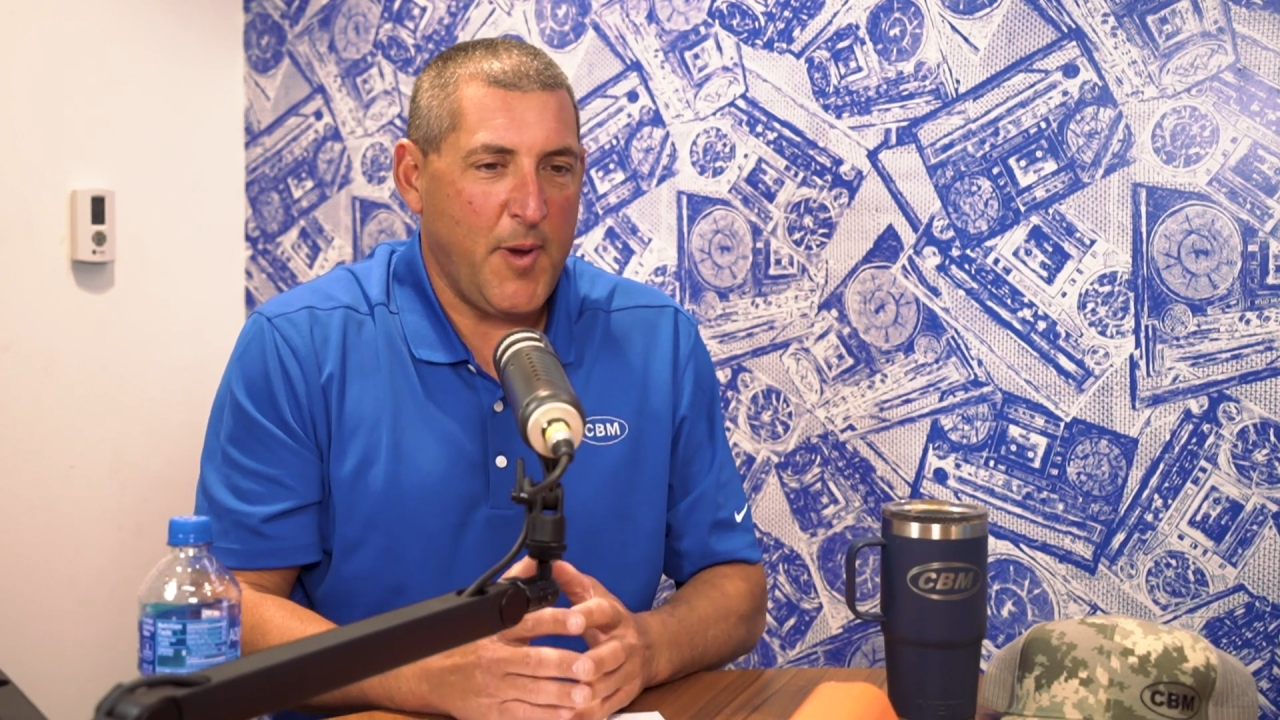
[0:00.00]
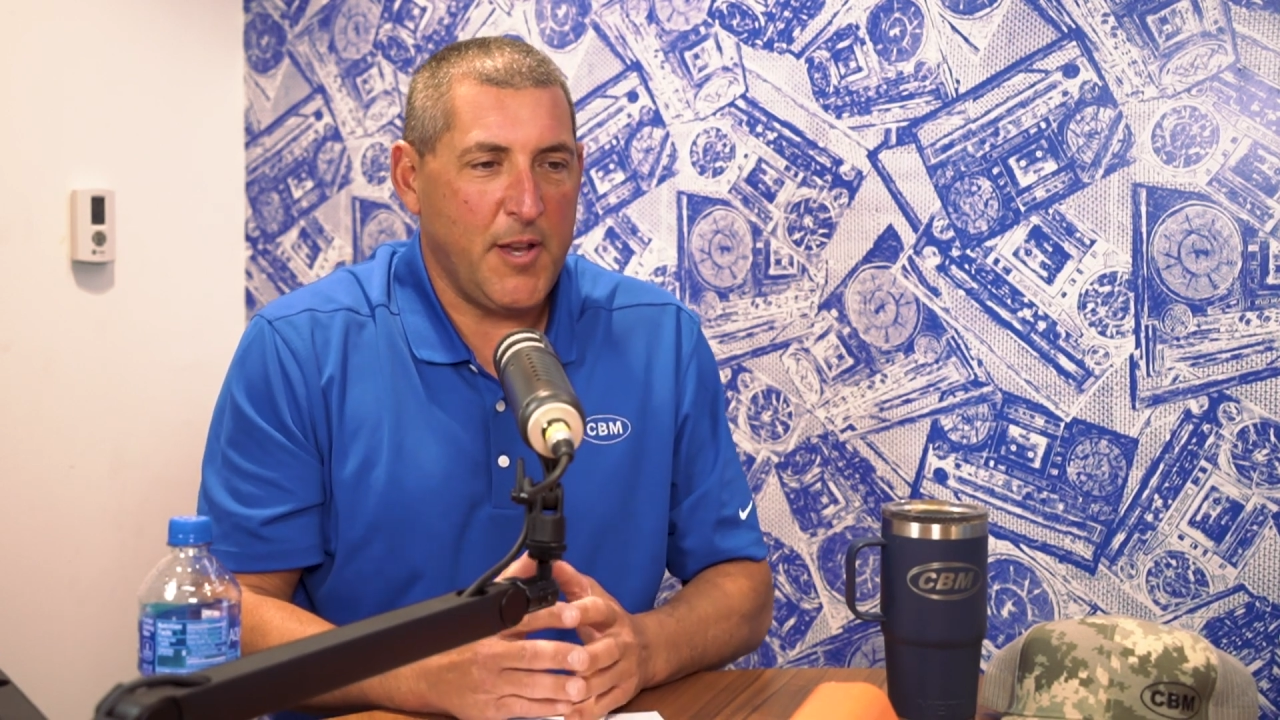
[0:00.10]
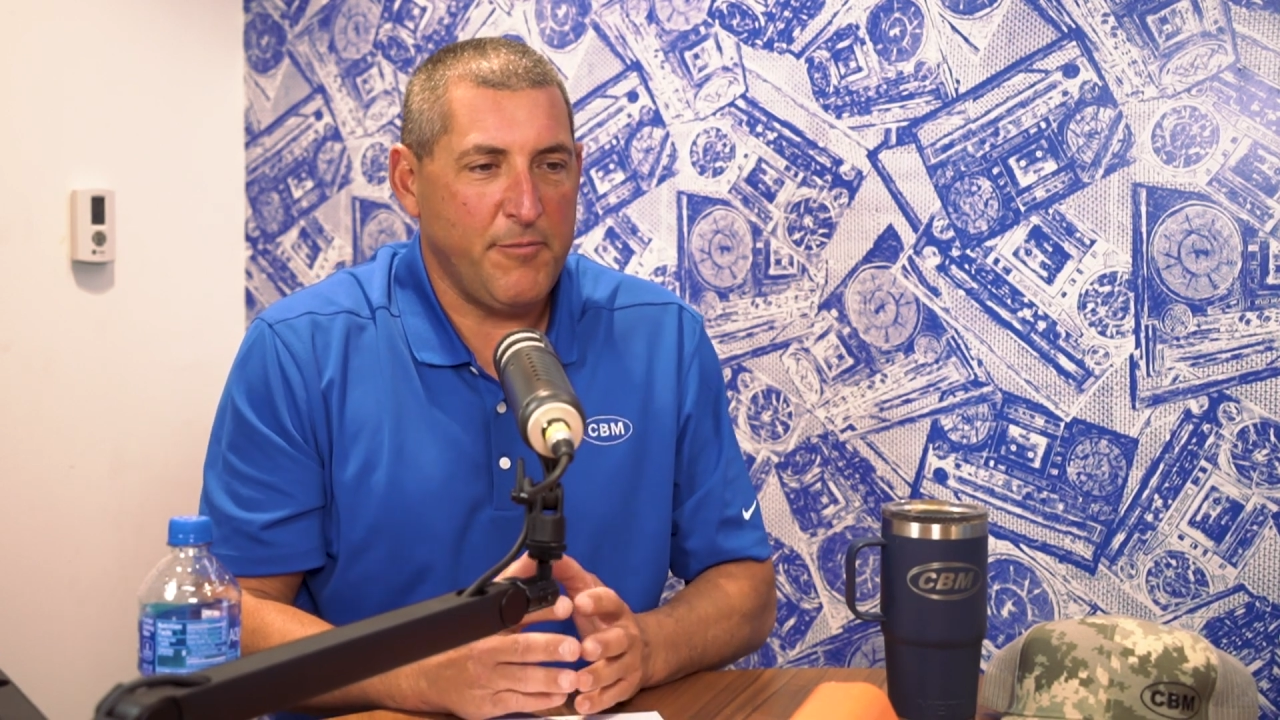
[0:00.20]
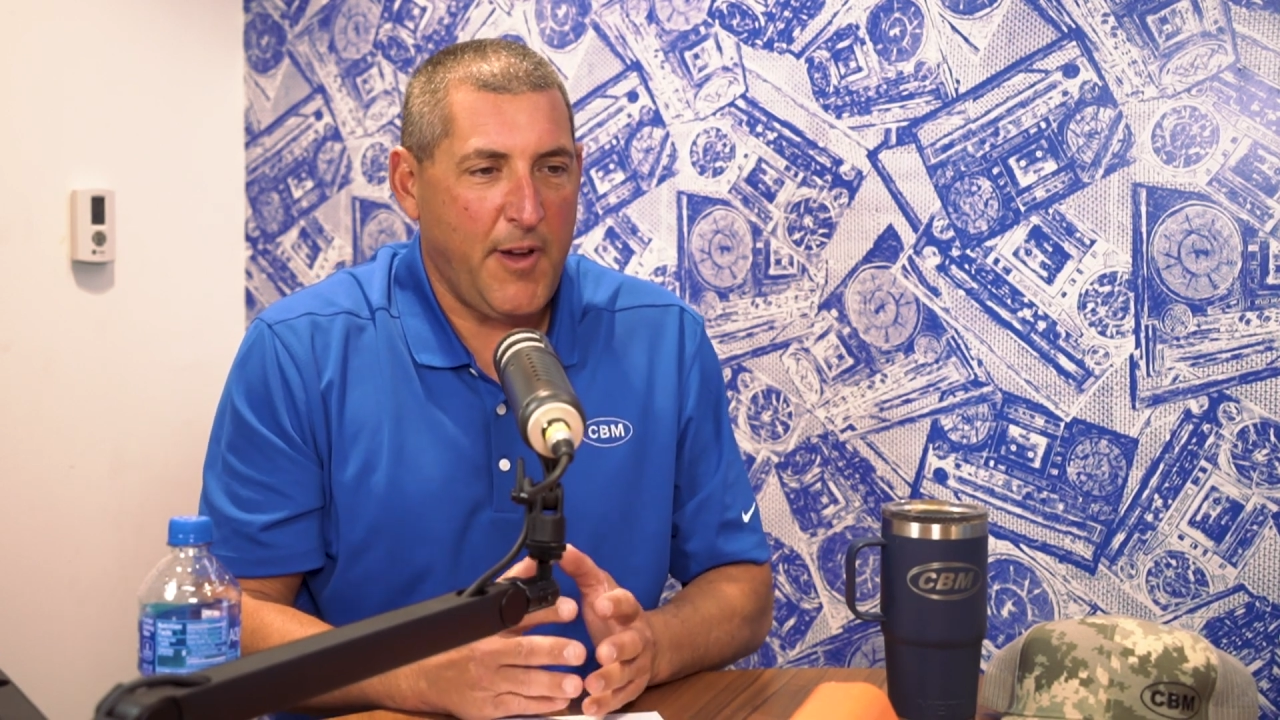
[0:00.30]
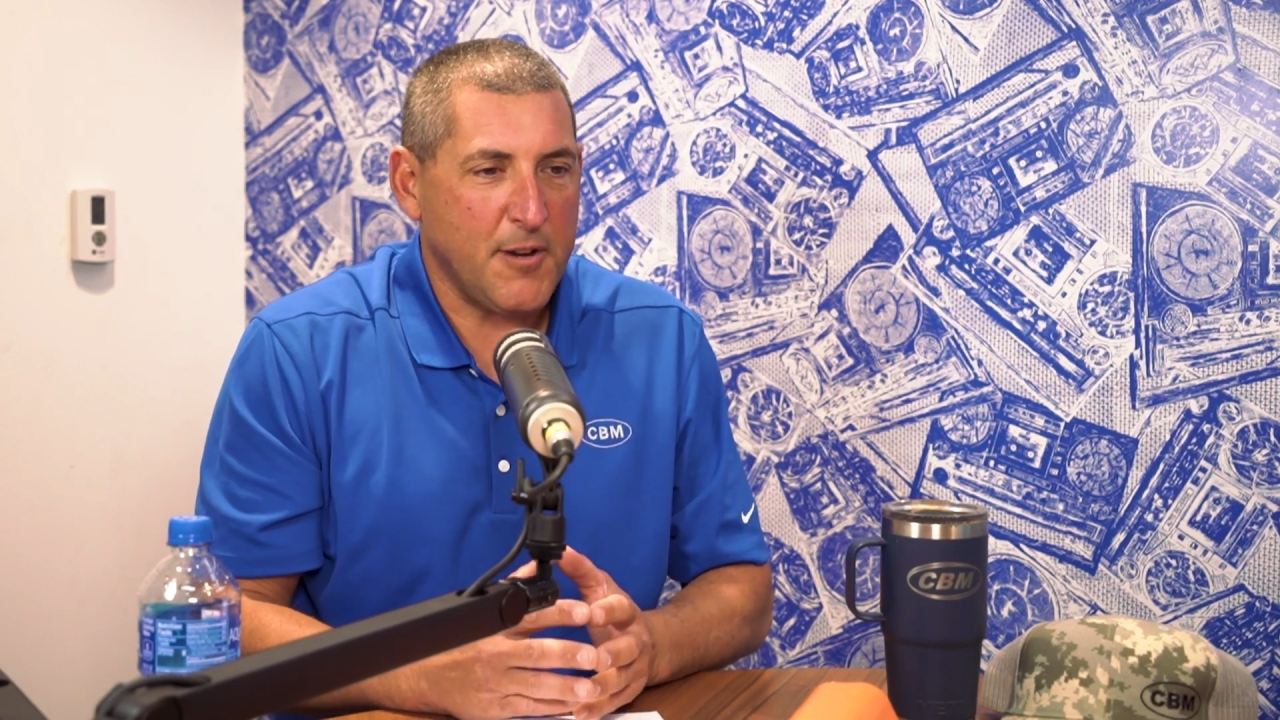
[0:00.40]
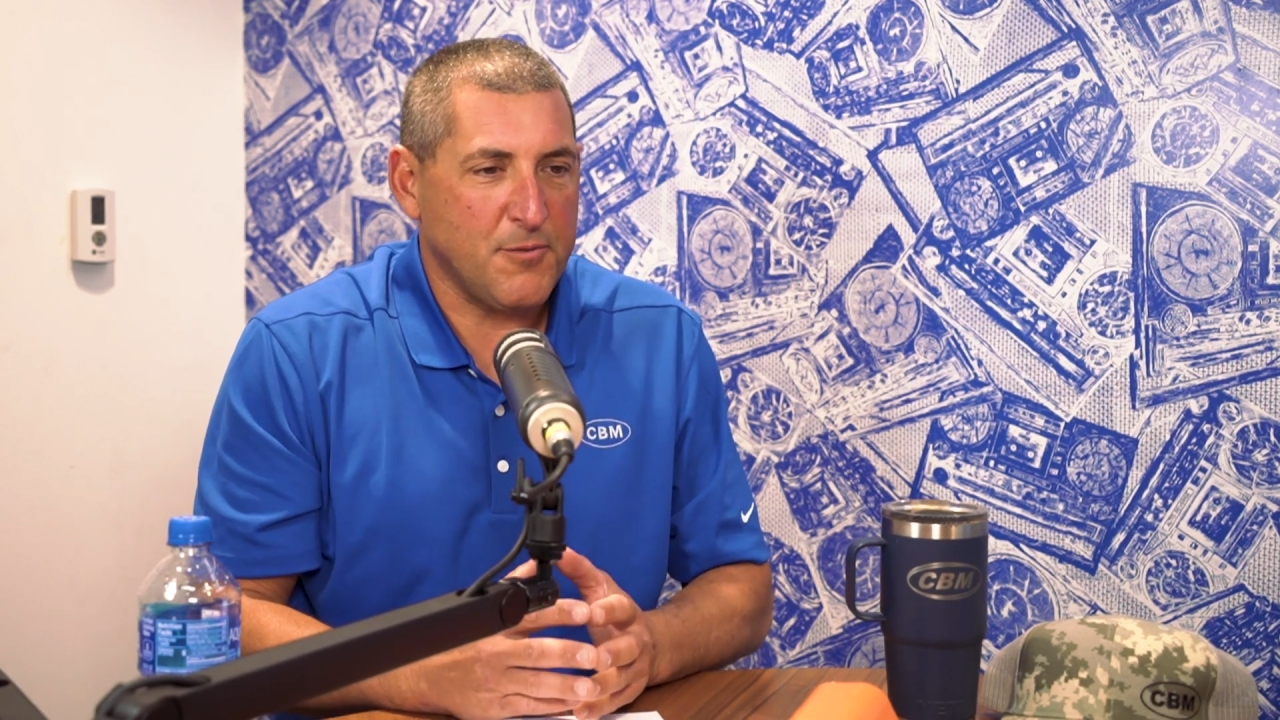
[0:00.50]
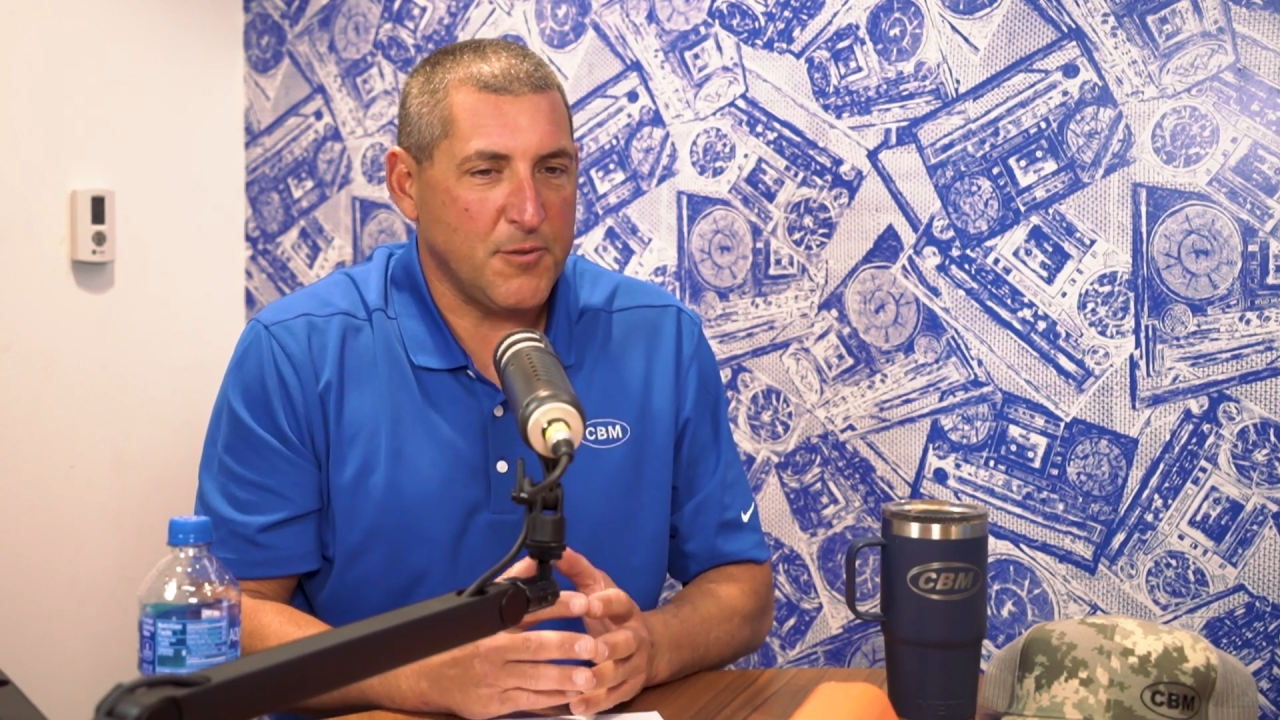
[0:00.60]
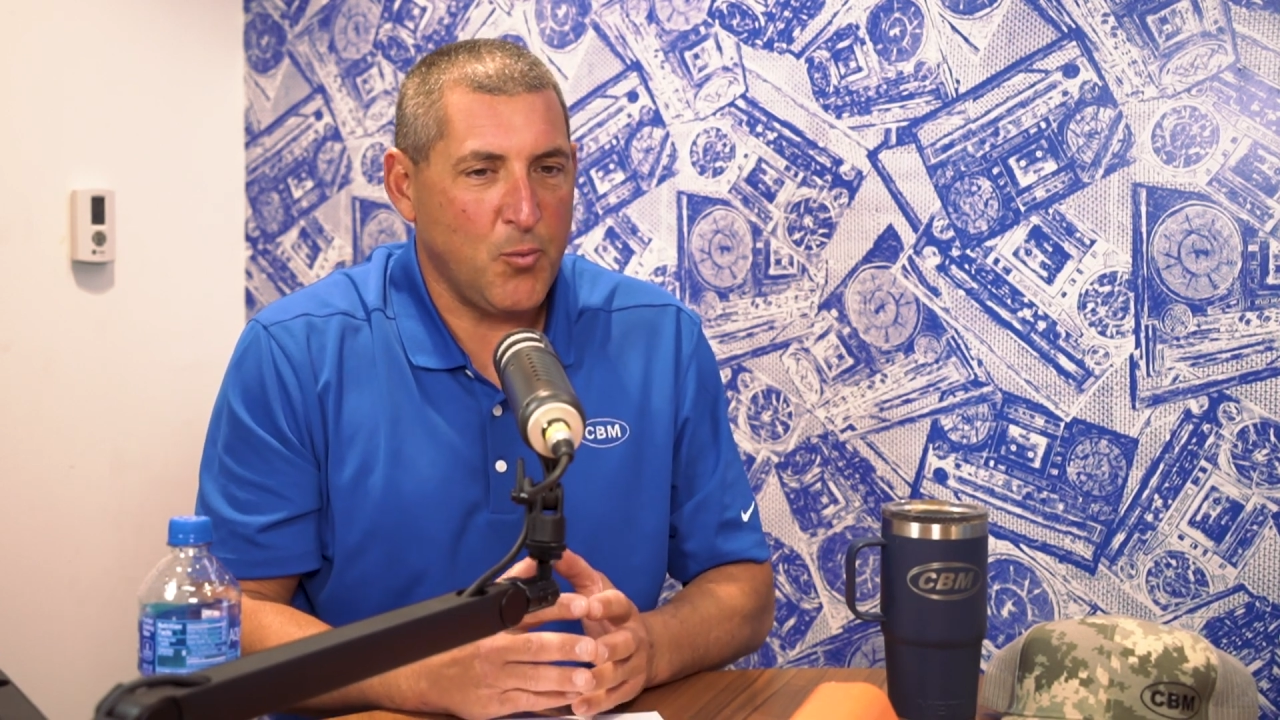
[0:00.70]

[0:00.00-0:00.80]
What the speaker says: manufacturer as